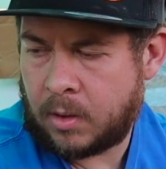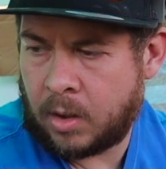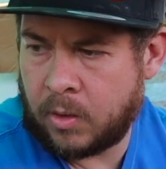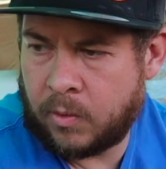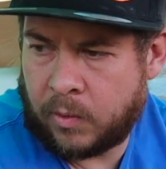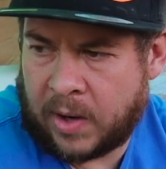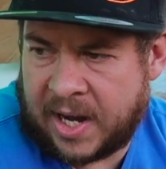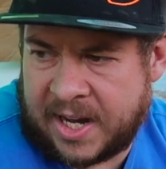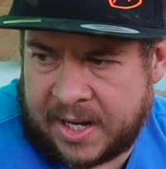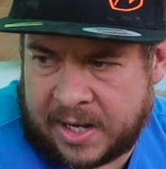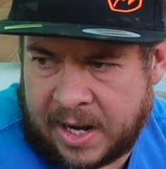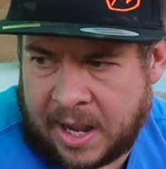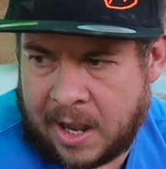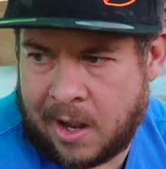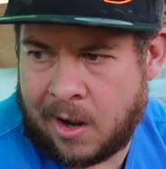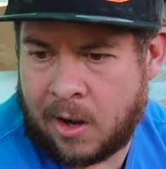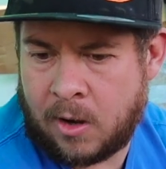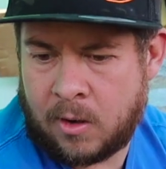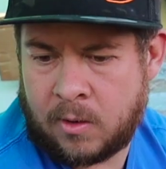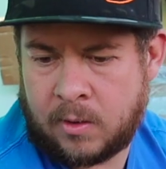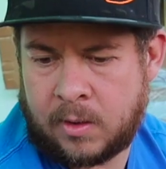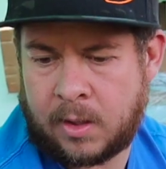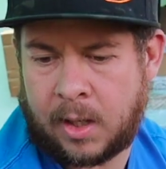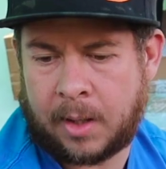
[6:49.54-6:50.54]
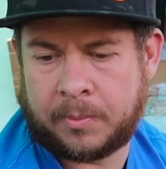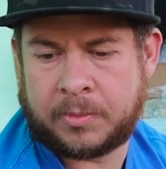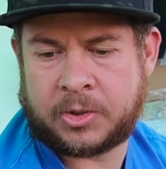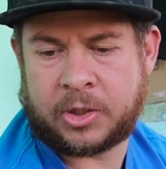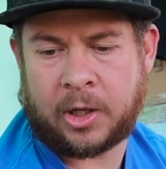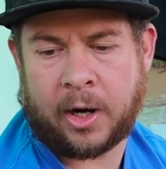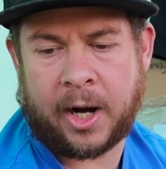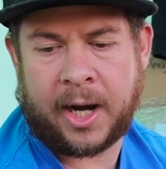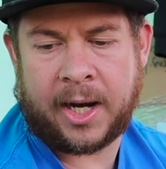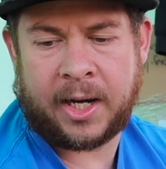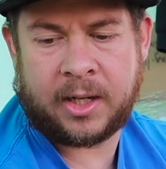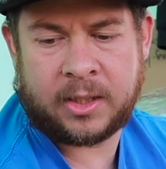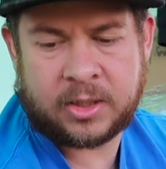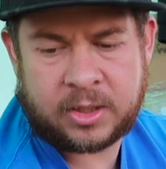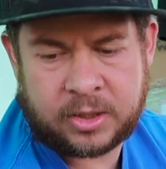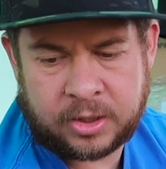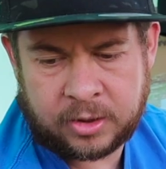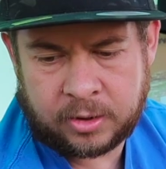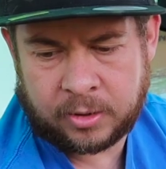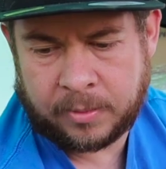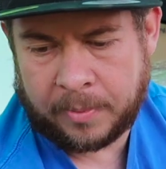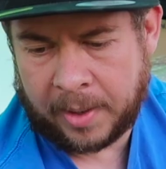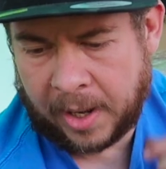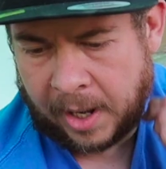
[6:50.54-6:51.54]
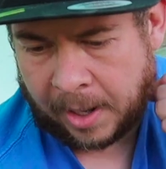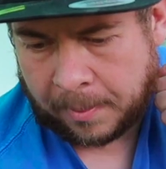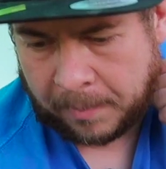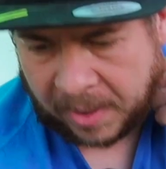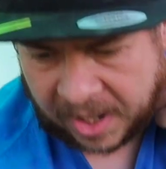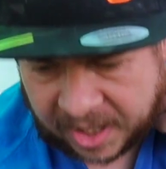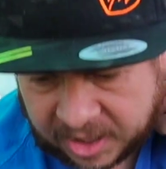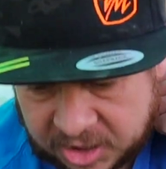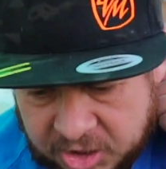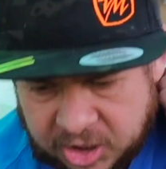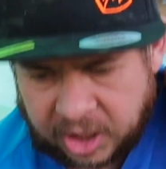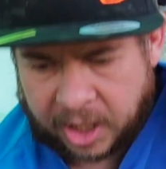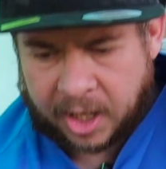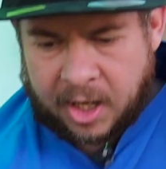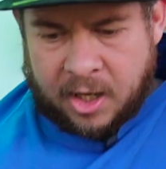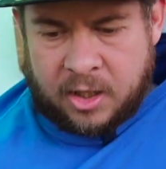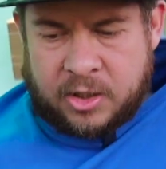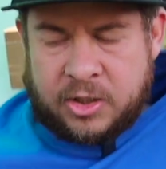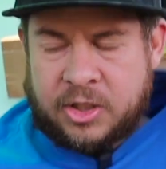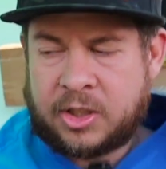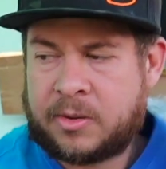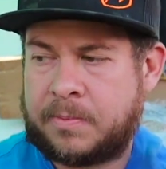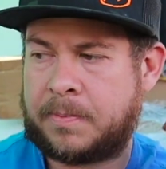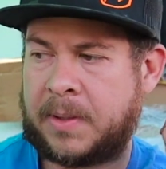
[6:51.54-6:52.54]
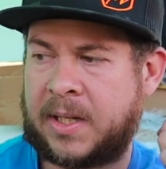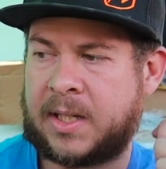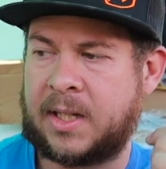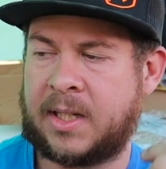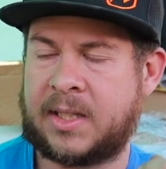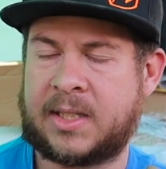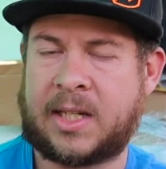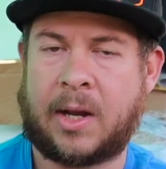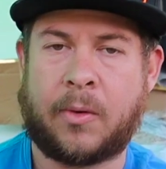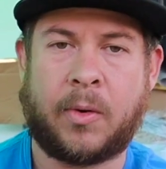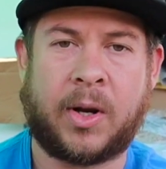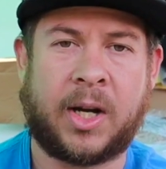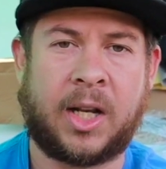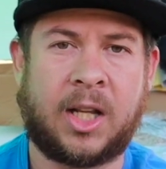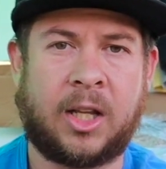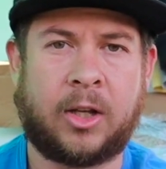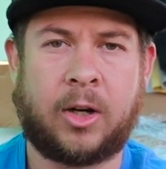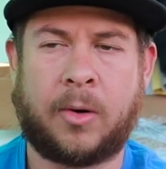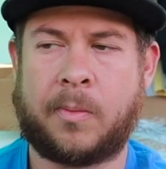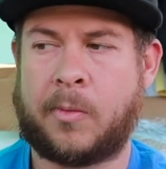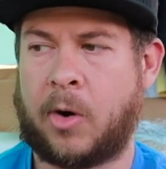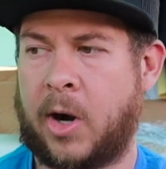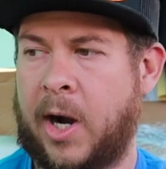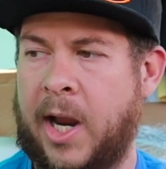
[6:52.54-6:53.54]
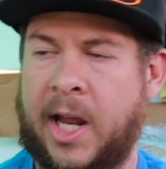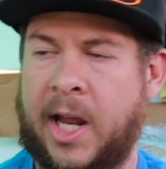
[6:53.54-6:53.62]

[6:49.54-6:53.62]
right now I made a change because I want a little more